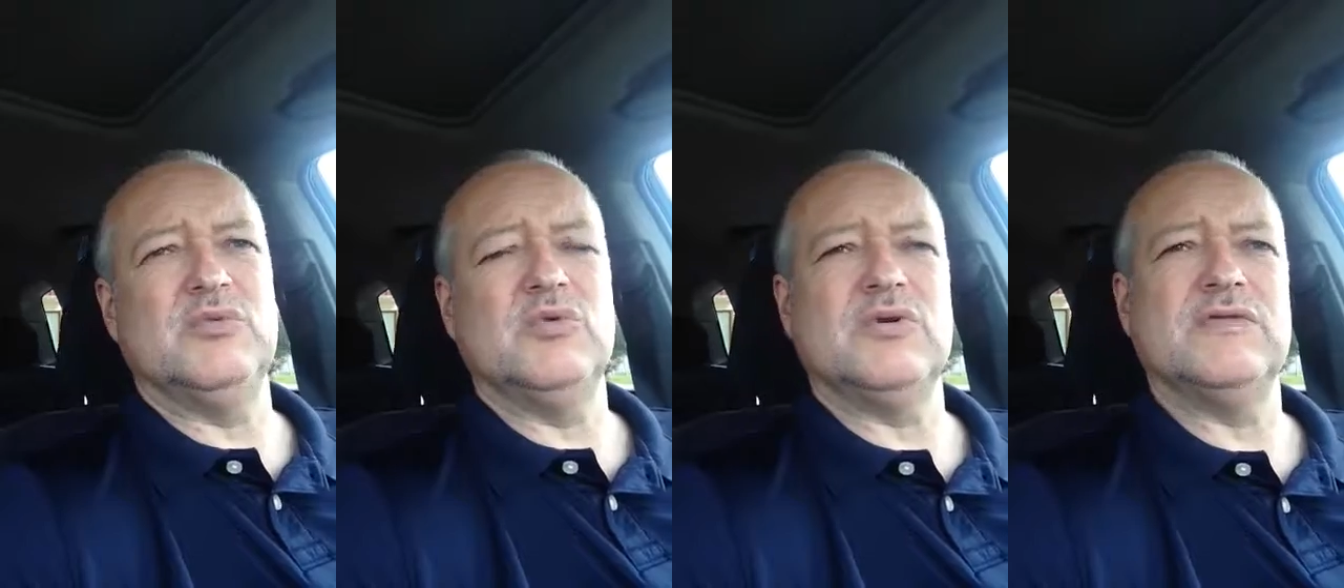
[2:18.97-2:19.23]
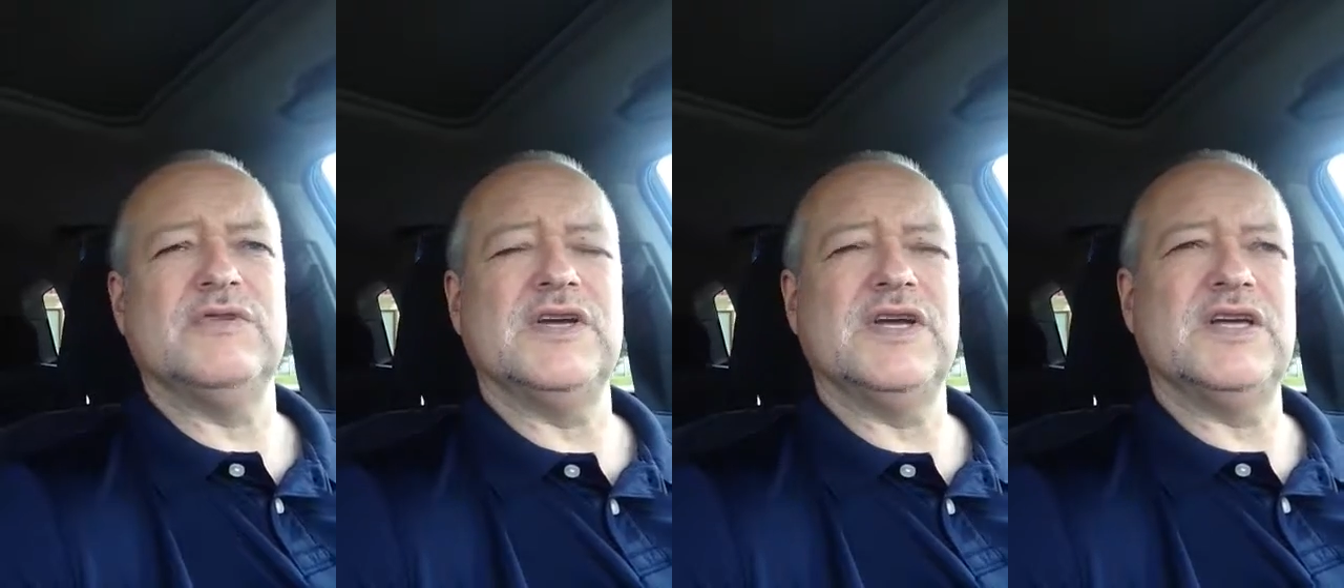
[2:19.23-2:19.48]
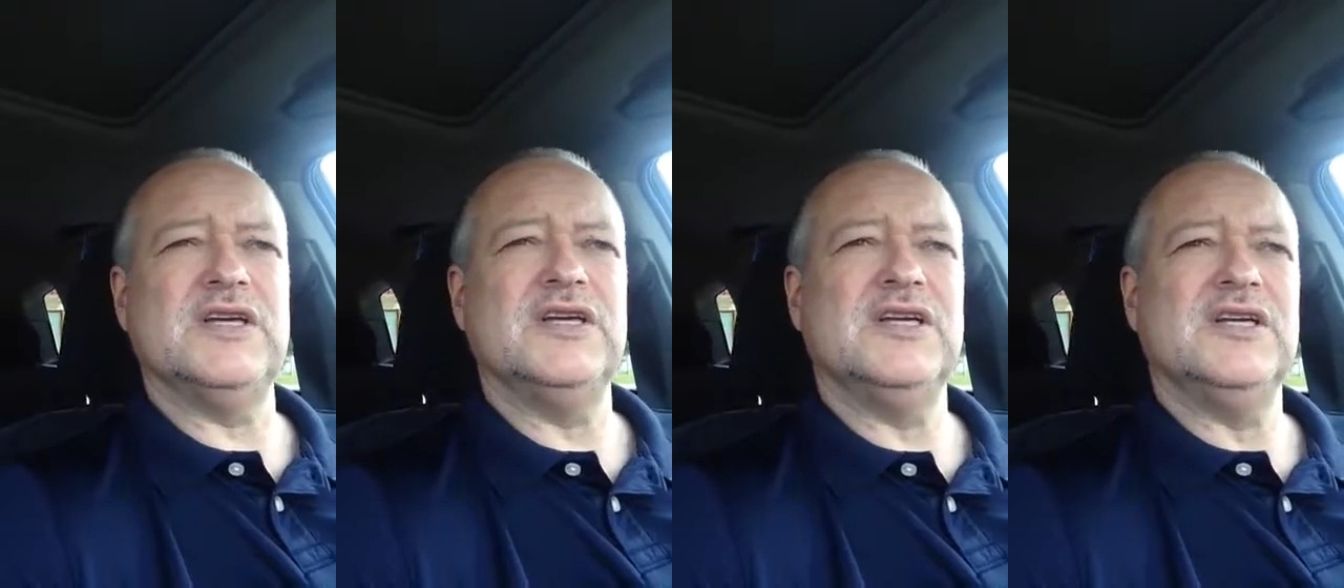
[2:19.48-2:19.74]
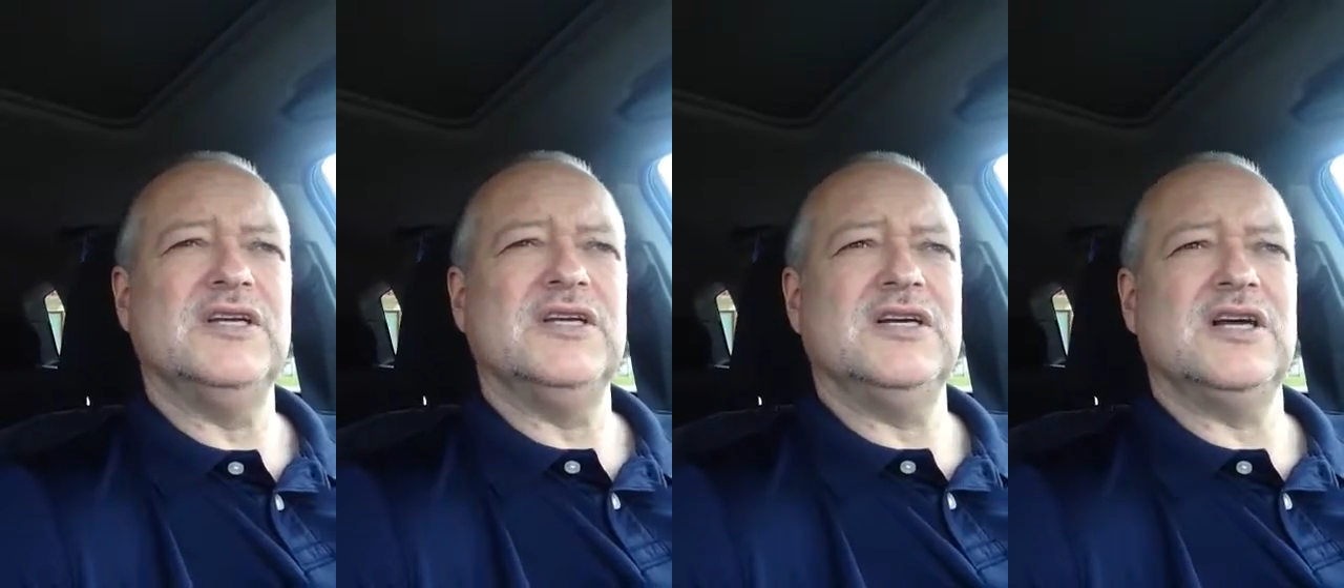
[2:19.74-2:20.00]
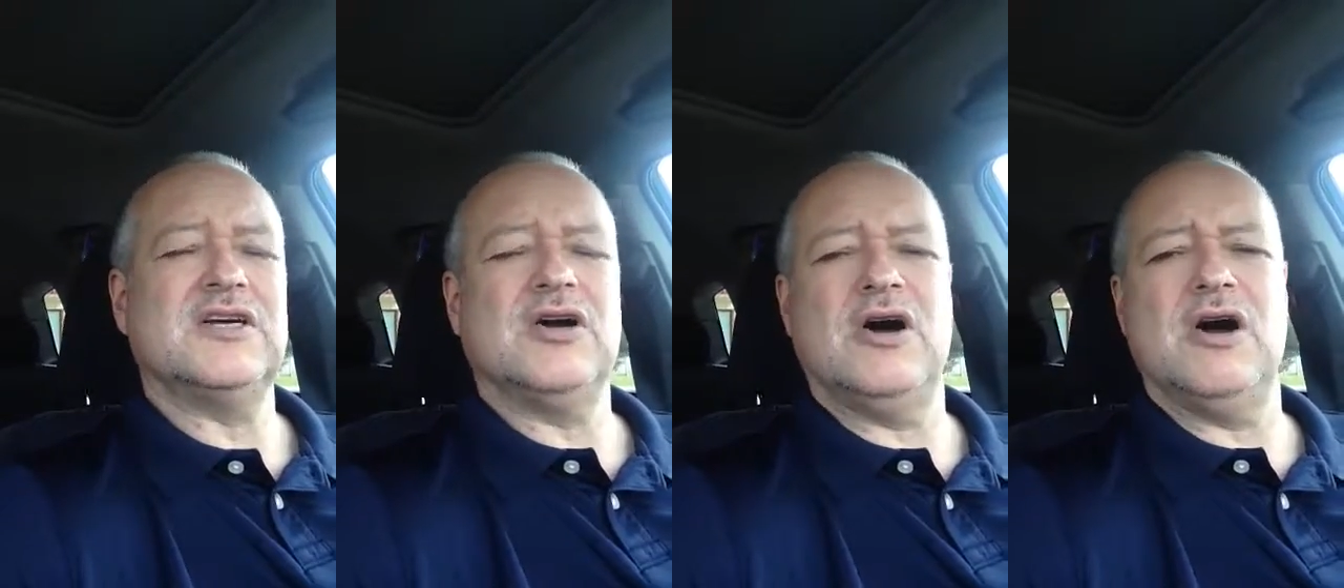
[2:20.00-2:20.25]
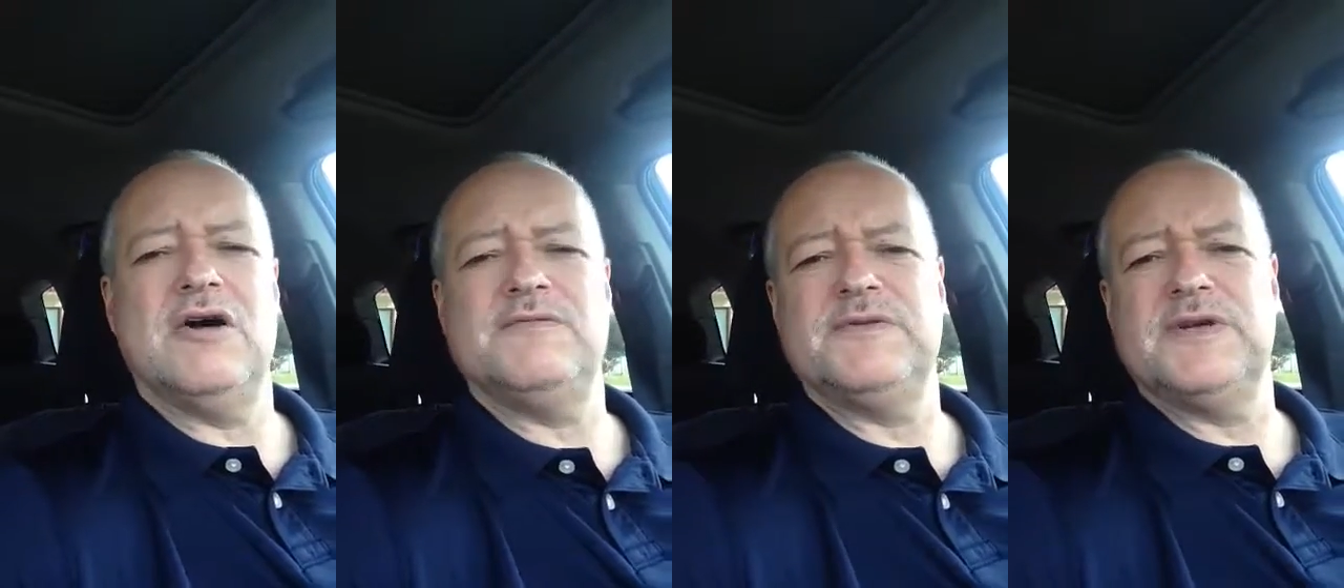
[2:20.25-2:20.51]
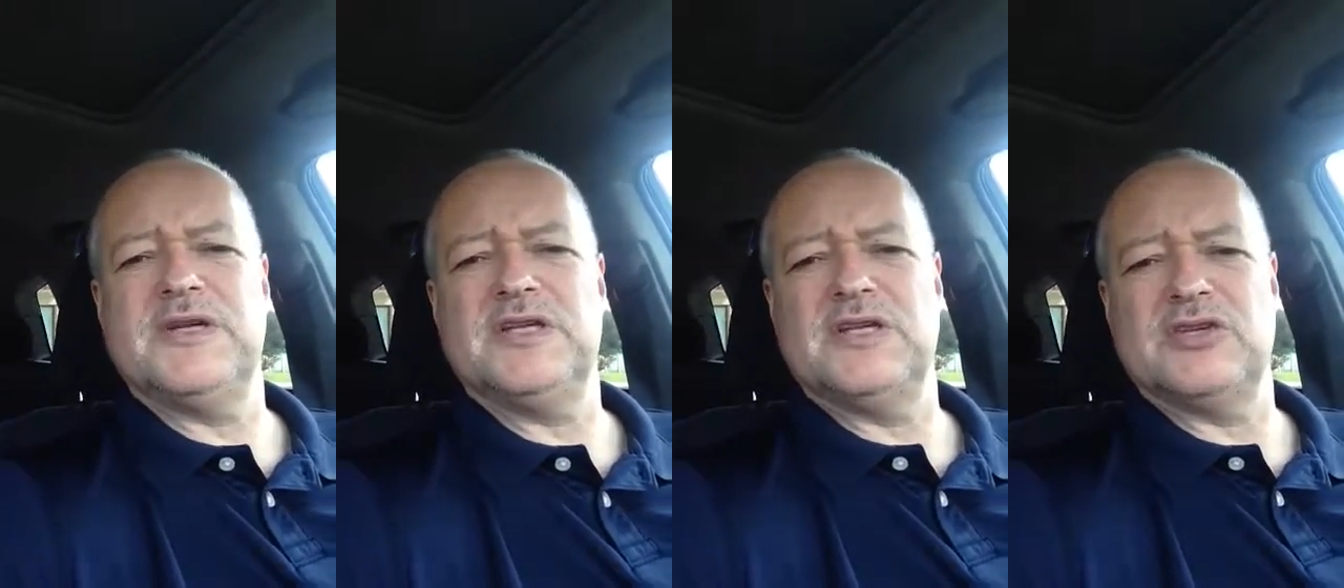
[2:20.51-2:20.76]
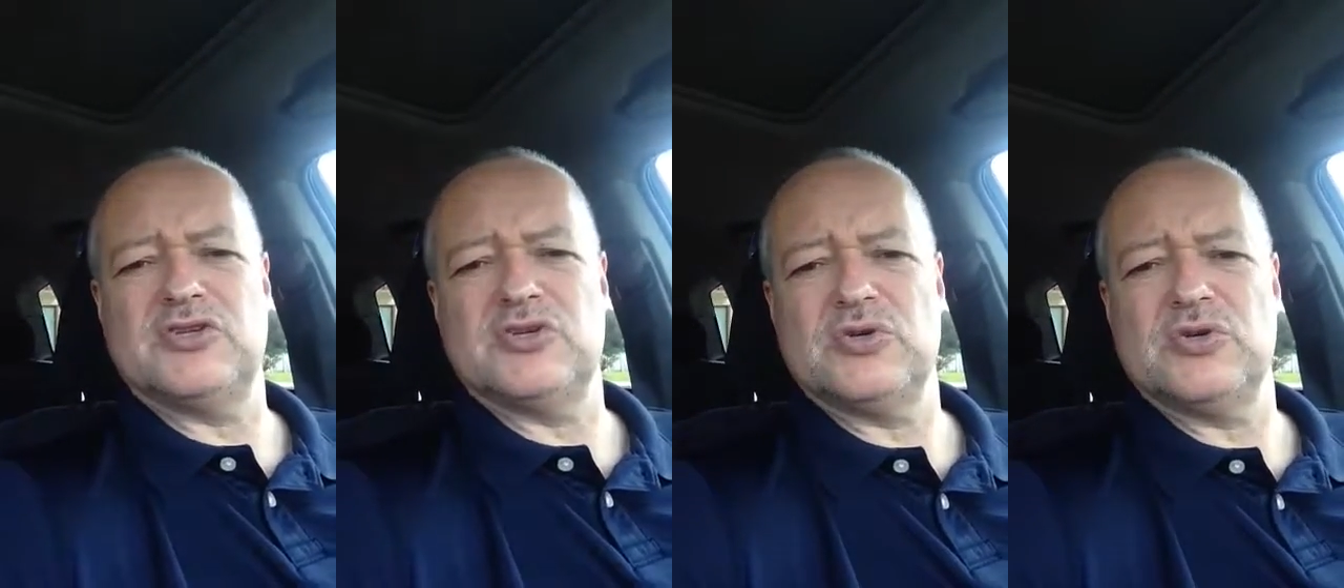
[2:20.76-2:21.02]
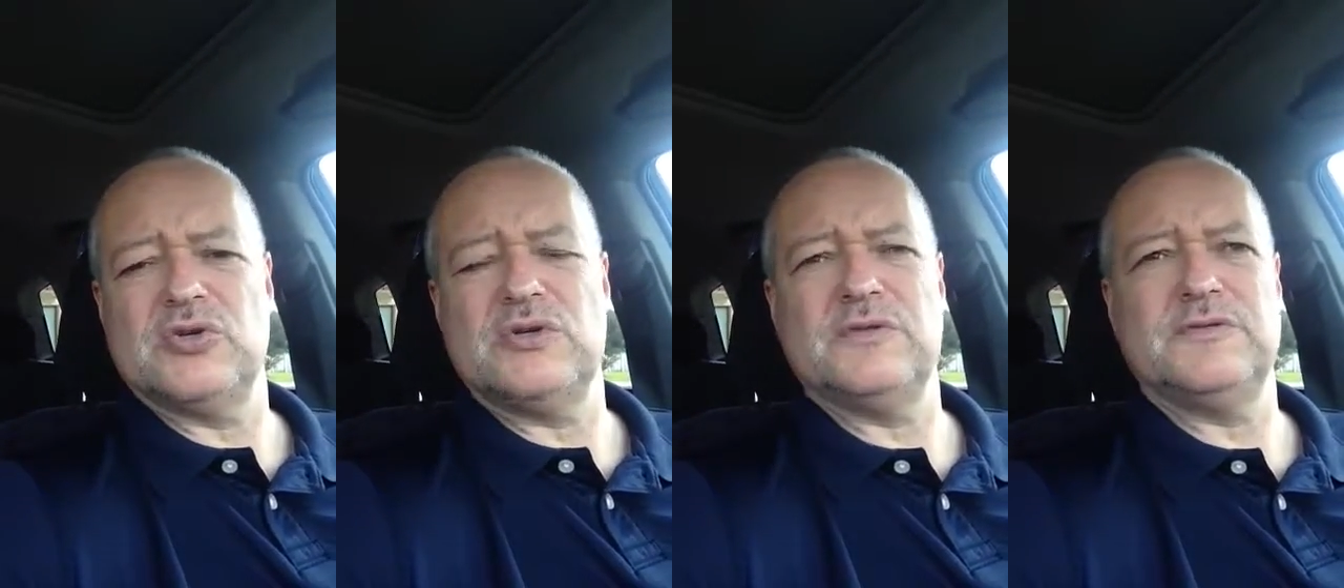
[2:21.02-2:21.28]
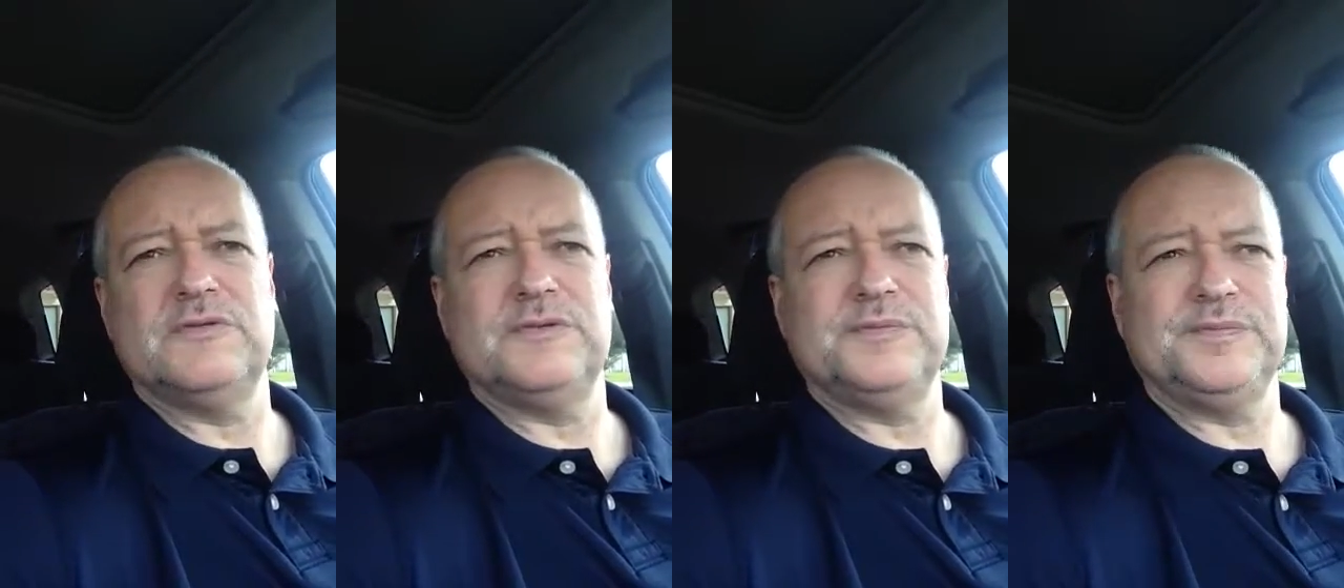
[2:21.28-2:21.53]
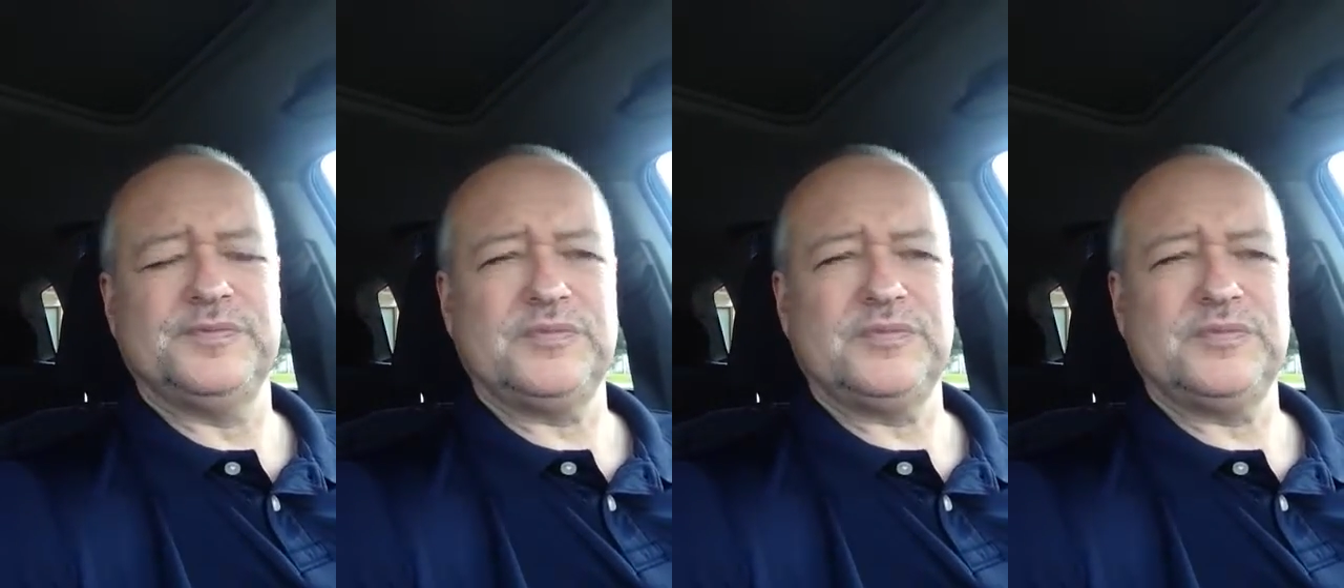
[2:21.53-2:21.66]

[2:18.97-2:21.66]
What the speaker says: more of a confident, assertive